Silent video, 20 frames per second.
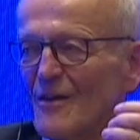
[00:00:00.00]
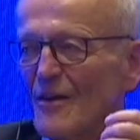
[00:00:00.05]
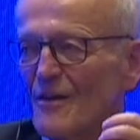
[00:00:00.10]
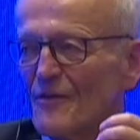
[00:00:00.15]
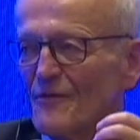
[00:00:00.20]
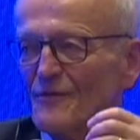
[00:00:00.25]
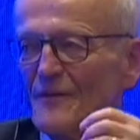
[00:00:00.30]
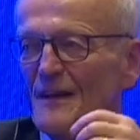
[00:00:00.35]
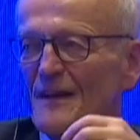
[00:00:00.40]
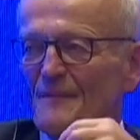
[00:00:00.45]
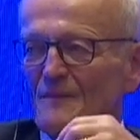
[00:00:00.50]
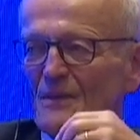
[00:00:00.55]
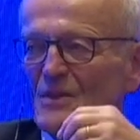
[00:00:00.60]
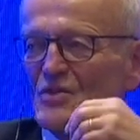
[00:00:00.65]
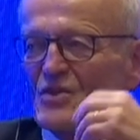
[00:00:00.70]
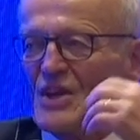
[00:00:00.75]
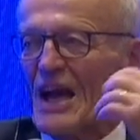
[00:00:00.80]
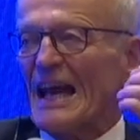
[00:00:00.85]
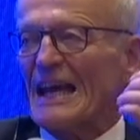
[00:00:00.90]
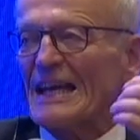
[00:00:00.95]
of
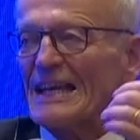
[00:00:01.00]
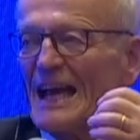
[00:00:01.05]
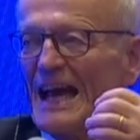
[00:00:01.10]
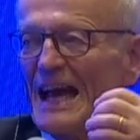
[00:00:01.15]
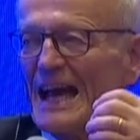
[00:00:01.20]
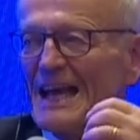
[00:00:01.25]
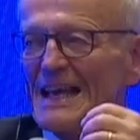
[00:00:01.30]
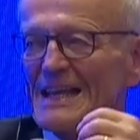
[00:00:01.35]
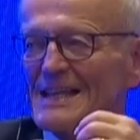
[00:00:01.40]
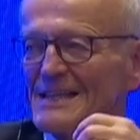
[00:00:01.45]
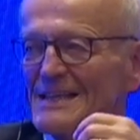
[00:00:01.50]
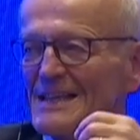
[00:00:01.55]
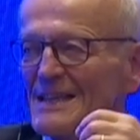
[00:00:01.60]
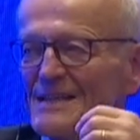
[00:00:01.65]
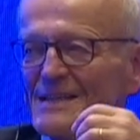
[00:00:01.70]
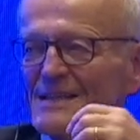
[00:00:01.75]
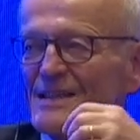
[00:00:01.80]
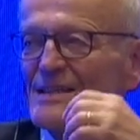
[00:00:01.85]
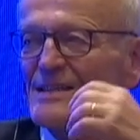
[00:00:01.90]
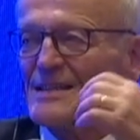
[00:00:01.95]
China as a
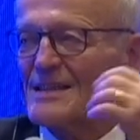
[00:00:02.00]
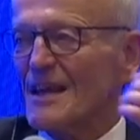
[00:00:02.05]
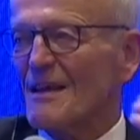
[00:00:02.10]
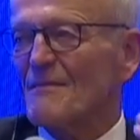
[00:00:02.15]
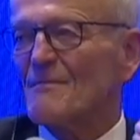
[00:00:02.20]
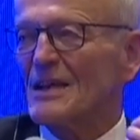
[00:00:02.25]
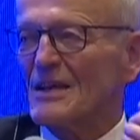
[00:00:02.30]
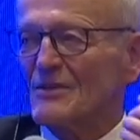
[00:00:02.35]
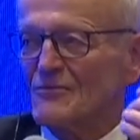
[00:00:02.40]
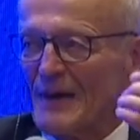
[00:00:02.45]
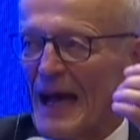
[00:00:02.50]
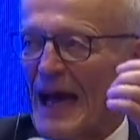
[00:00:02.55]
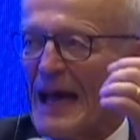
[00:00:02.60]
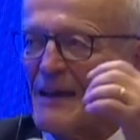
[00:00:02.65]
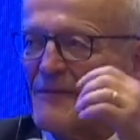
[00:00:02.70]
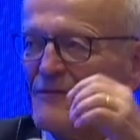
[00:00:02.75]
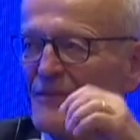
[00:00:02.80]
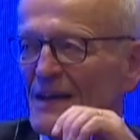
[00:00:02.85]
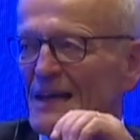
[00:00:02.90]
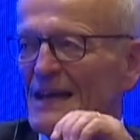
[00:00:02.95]
systemic
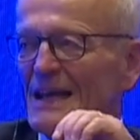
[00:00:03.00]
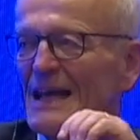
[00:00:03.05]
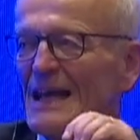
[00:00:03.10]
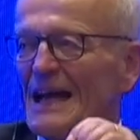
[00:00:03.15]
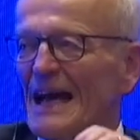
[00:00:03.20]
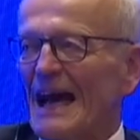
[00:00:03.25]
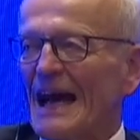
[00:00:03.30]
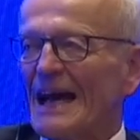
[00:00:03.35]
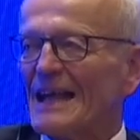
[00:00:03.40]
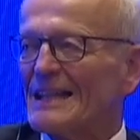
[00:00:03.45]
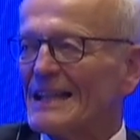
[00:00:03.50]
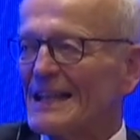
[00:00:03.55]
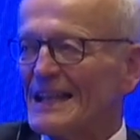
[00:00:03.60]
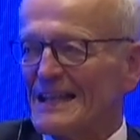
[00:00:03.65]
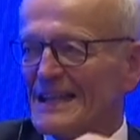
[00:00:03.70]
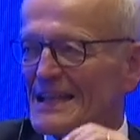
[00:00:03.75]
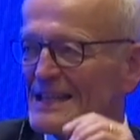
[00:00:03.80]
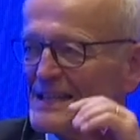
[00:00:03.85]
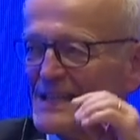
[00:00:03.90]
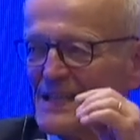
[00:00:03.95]
rival. I
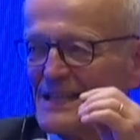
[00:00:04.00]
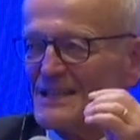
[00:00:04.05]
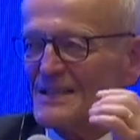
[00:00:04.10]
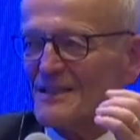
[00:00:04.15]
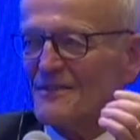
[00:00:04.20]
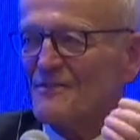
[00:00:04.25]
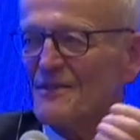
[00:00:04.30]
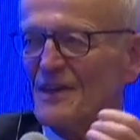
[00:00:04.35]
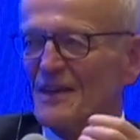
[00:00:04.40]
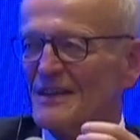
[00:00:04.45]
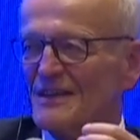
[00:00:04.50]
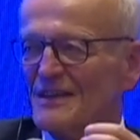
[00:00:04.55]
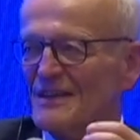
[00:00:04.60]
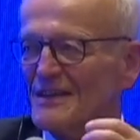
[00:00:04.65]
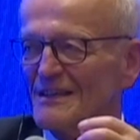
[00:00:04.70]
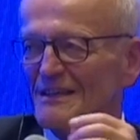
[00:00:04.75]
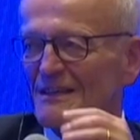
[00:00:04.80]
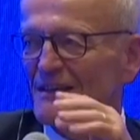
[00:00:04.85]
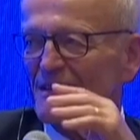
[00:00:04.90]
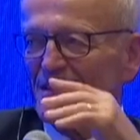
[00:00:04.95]
think this is a
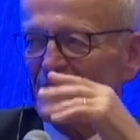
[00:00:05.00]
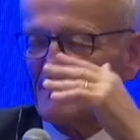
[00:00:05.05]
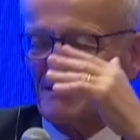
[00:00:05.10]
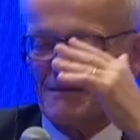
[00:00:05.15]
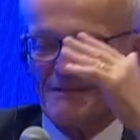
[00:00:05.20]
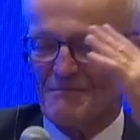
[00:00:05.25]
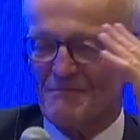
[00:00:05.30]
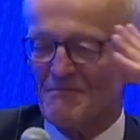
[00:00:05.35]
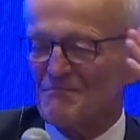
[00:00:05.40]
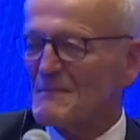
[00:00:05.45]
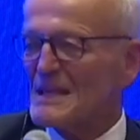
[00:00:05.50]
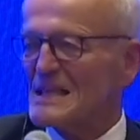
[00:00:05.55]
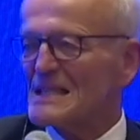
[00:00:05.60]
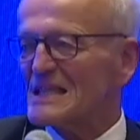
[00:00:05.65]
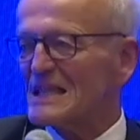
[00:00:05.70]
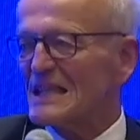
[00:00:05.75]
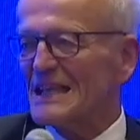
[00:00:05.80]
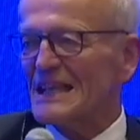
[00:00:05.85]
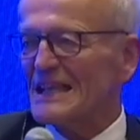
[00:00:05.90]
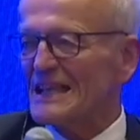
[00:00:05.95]
very
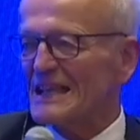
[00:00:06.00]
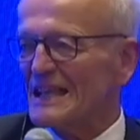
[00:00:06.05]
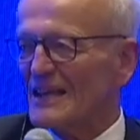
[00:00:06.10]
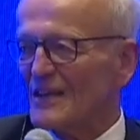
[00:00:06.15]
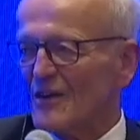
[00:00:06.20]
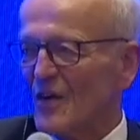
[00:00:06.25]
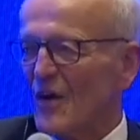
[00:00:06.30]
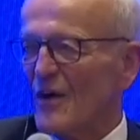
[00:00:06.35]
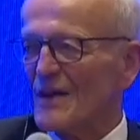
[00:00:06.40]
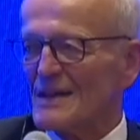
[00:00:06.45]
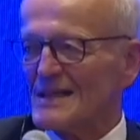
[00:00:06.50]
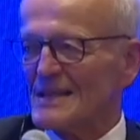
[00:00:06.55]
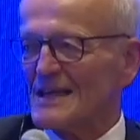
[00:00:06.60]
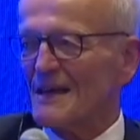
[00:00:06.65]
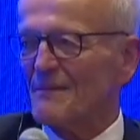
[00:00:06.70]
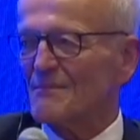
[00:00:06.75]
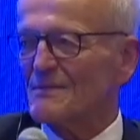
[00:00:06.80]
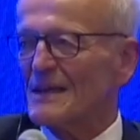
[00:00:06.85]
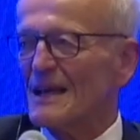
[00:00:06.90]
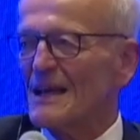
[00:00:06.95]
misleading
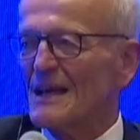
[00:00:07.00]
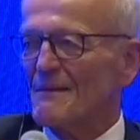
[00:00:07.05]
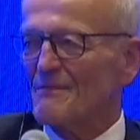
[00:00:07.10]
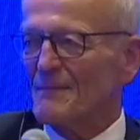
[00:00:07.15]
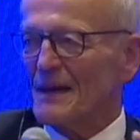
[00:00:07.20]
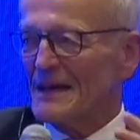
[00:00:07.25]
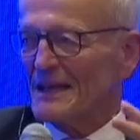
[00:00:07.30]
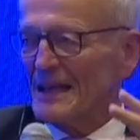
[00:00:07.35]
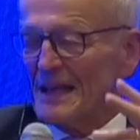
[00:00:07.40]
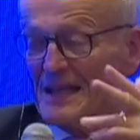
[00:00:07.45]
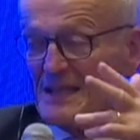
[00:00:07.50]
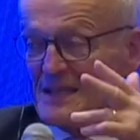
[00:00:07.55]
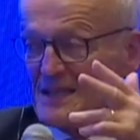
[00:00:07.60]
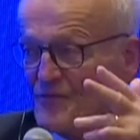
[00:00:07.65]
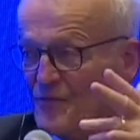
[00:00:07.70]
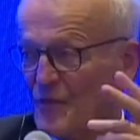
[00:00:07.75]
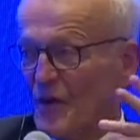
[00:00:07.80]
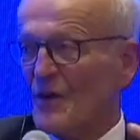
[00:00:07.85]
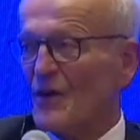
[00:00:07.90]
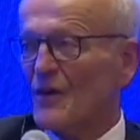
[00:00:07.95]
concept, but it's
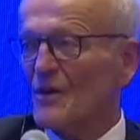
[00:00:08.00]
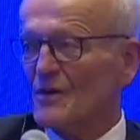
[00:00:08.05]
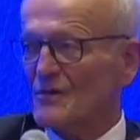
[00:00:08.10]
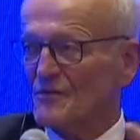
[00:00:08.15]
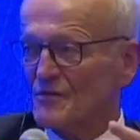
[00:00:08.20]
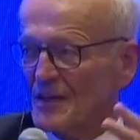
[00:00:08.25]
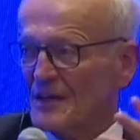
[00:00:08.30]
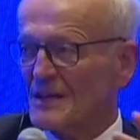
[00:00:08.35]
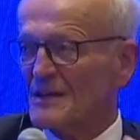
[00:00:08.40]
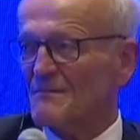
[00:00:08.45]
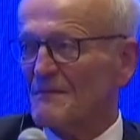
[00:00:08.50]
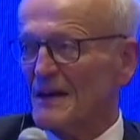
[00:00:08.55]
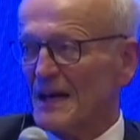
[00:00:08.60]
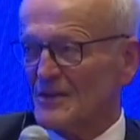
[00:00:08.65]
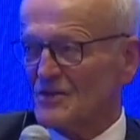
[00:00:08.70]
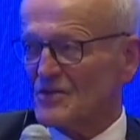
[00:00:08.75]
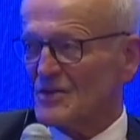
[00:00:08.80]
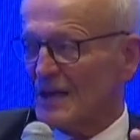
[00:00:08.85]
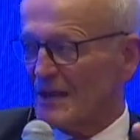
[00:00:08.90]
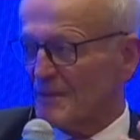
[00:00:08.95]
followed very
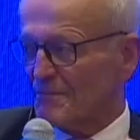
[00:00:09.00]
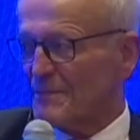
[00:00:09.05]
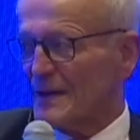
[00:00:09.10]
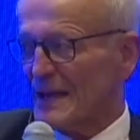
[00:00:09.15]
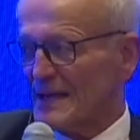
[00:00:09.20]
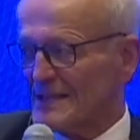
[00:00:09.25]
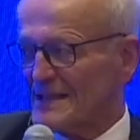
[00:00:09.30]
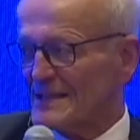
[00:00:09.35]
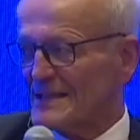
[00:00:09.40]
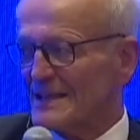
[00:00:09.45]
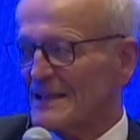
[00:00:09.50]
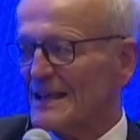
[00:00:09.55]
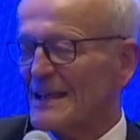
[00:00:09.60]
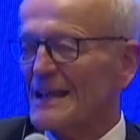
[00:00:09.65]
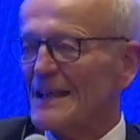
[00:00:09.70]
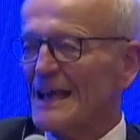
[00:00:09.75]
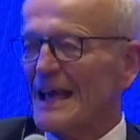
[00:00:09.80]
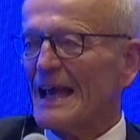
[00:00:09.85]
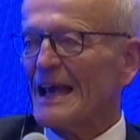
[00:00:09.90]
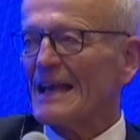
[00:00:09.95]
much at present.
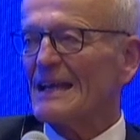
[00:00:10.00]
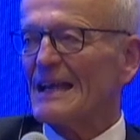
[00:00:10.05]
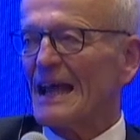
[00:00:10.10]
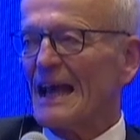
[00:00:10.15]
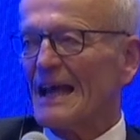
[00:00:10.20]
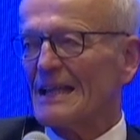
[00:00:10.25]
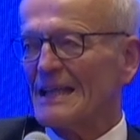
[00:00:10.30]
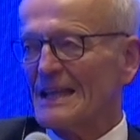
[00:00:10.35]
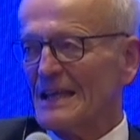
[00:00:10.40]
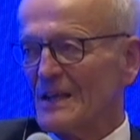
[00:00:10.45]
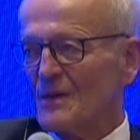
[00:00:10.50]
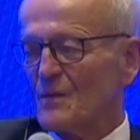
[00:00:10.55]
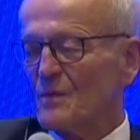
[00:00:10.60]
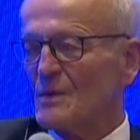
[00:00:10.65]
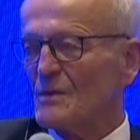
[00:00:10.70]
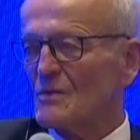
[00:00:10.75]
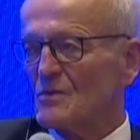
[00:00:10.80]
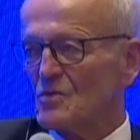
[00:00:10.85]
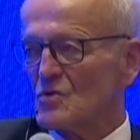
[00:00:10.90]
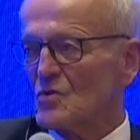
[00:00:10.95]
And I think
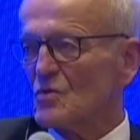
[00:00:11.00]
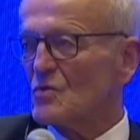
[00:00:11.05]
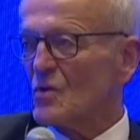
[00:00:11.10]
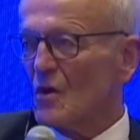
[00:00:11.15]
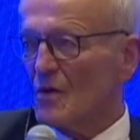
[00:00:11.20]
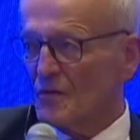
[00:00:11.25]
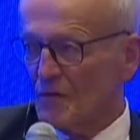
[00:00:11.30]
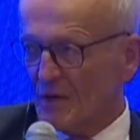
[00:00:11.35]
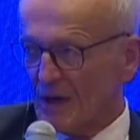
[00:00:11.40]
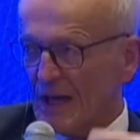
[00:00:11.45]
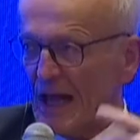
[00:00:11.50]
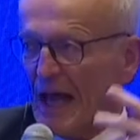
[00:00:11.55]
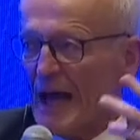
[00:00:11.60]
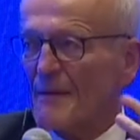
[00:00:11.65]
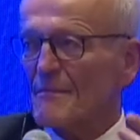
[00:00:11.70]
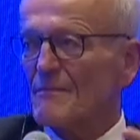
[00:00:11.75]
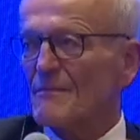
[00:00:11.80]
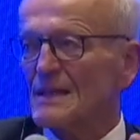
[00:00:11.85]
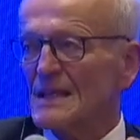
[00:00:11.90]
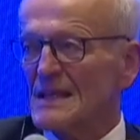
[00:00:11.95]
we should
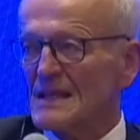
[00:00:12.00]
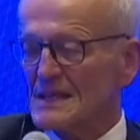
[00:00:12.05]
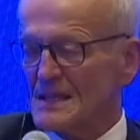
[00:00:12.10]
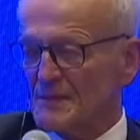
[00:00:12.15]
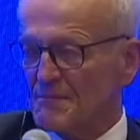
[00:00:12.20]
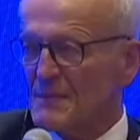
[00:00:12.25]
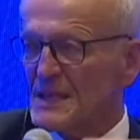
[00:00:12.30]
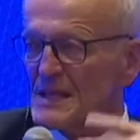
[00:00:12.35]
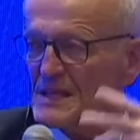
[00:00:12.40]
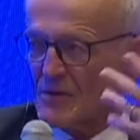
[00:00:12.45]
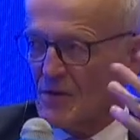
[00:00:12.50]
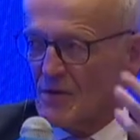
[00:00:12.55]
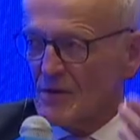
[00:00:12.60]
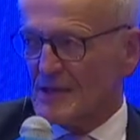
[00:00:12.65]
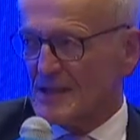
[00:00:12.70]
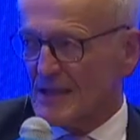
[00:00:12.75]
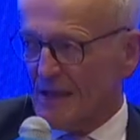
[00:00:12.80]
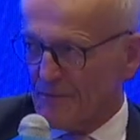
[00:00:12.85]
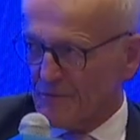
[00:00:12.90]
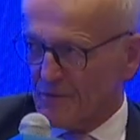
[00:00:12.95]
overcome these
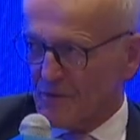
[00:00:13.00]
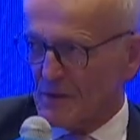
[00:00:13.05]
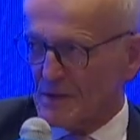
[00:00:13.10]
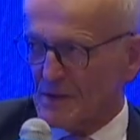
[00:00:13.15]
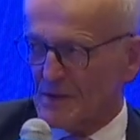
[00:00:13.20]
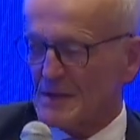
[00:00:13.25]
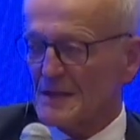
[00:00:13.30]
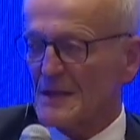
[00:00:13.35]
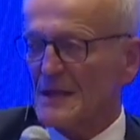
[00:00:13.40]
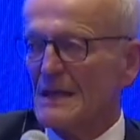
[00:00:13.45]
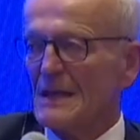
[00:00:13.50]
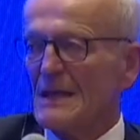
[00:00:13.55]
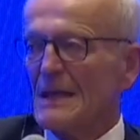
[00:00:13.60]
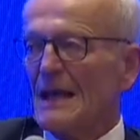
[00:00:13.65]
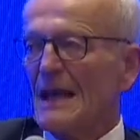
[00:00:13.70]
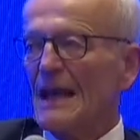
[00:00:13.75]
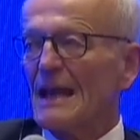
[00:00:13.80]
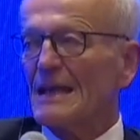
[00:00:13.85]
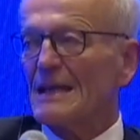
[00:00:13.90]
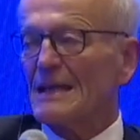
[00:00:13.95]
misconceptions.
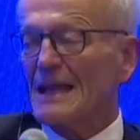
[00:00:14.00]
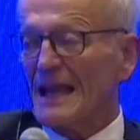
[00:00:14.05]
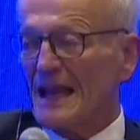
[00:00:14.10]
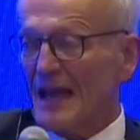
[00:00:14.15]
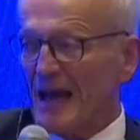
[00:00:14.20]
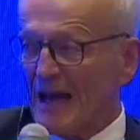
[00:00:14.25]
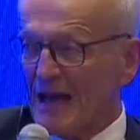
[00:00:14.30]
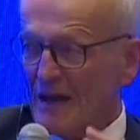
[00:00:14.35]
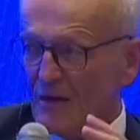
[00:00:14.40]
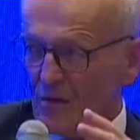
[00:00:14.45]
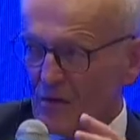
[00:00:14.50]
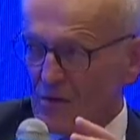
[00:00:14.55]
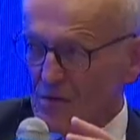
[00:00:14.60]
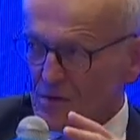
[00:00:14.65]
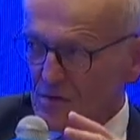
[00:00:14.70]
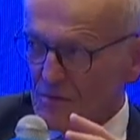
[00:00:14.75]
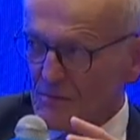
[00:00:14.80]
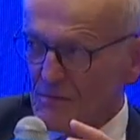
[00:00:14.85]
And they are also